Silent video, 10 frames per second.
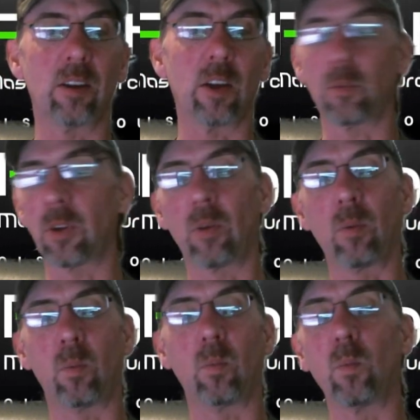They'll, they'll
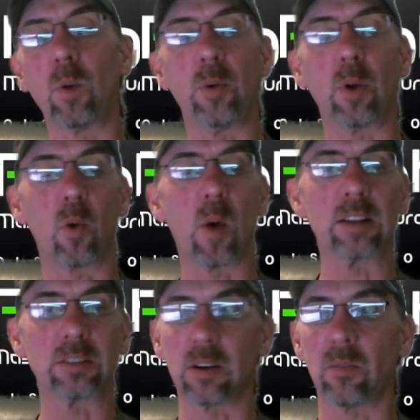
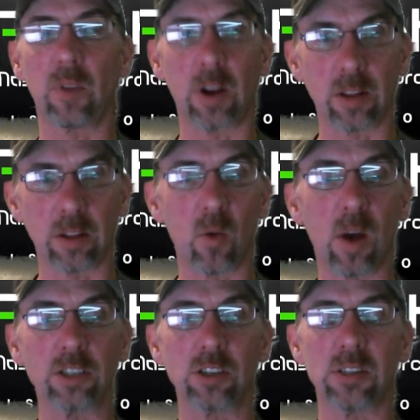re-request and fill out the
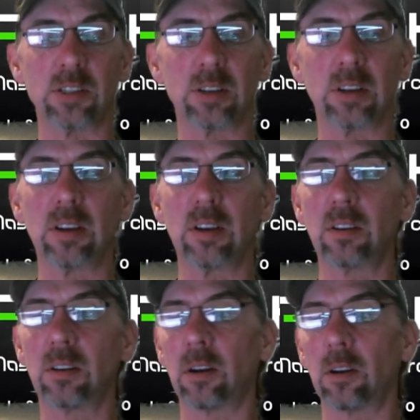questions.
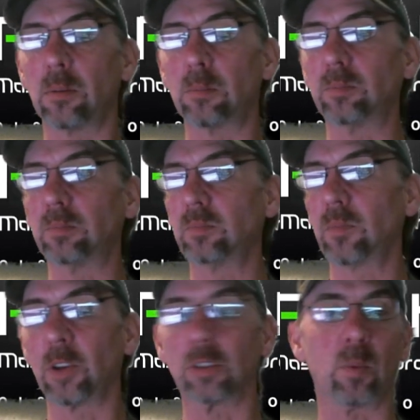Um,
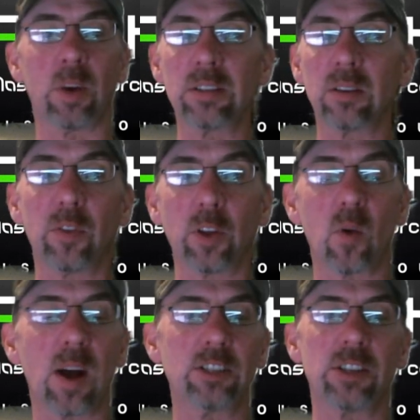there's a reason for the
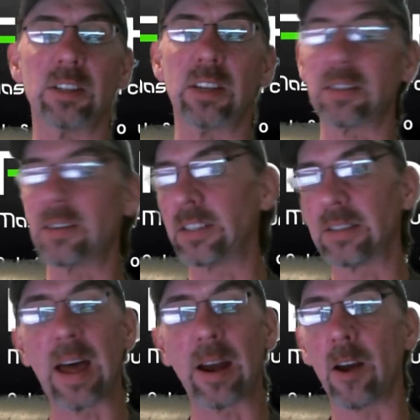questions. It's just
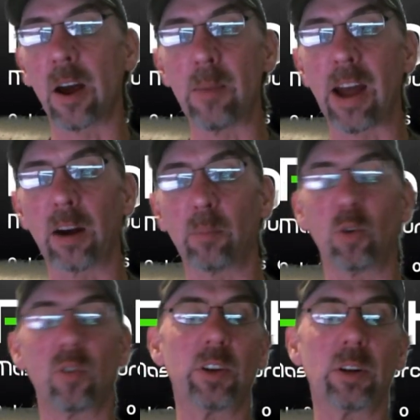not an automatic
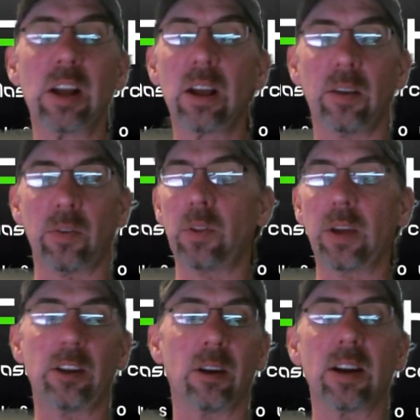approval. If you think
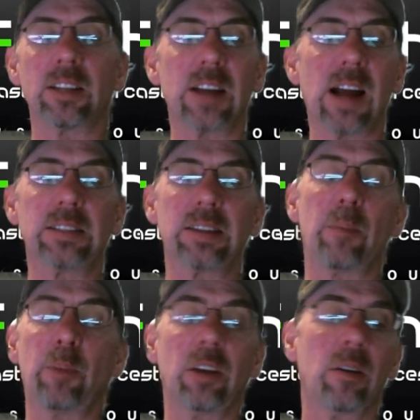you're going to
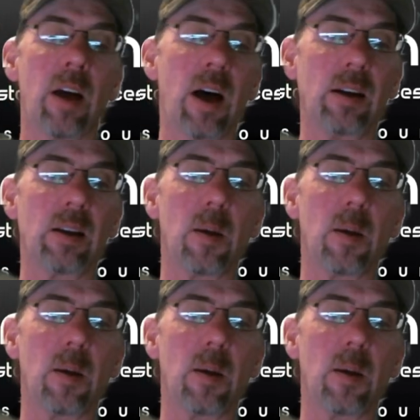sidestep it, you're not.